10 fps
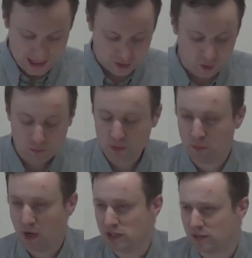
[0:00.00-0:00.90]
and not
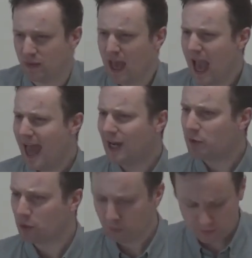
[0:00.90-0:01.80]
with words of
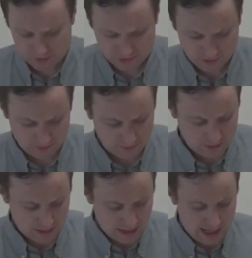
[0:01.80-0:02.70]
eloquent wisdom,
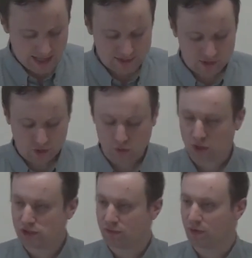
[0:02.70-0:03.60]
lest the
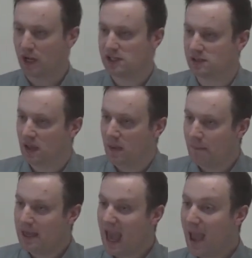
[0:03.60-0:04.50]
cross of Christ
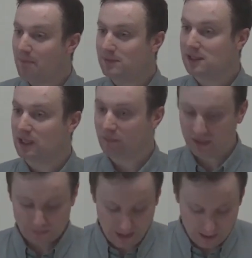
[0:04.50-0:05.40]
be emptied
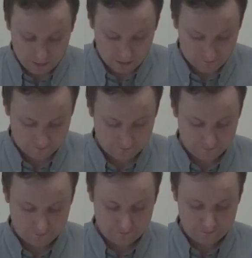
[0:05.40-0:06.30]
of its power.
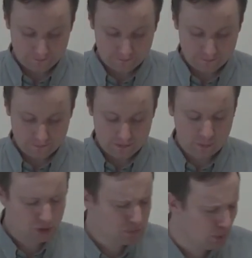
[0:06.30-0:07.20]

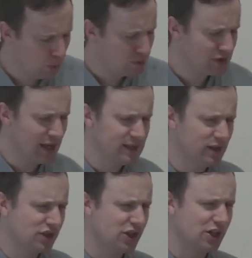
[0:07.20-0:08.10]
What does Paul say
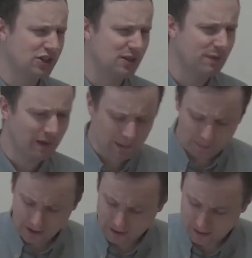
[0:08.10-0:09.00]
to the church in
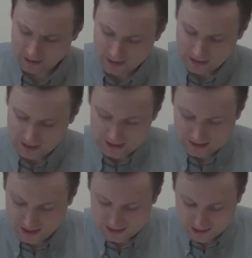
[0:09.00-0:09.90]
Philippi?
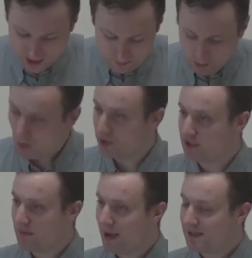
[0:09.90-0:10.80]
He says, But what
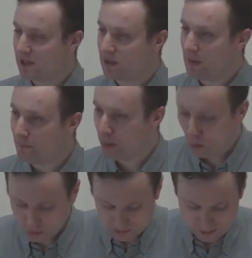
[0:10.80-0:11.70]
does it matter? The
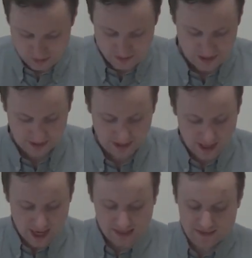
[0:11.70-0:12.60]
important
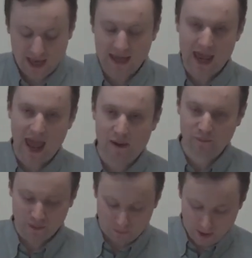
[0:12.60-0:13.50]
thing is that in
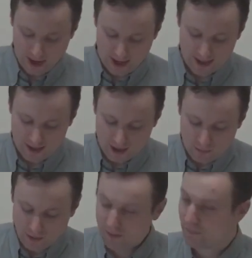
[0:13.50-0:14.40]
every way,
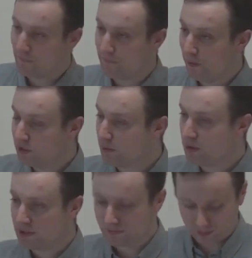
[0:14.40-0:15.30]
whether from false
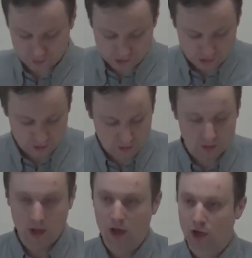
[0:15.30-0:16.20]
motives or
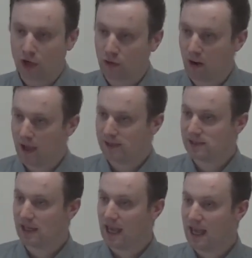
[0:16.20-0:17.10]
true,
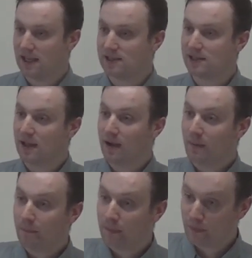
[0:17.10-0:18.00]
Christ is
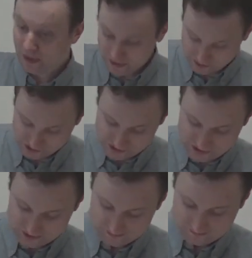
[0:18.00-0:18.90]

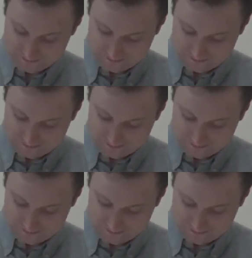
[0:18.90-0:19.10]
preached.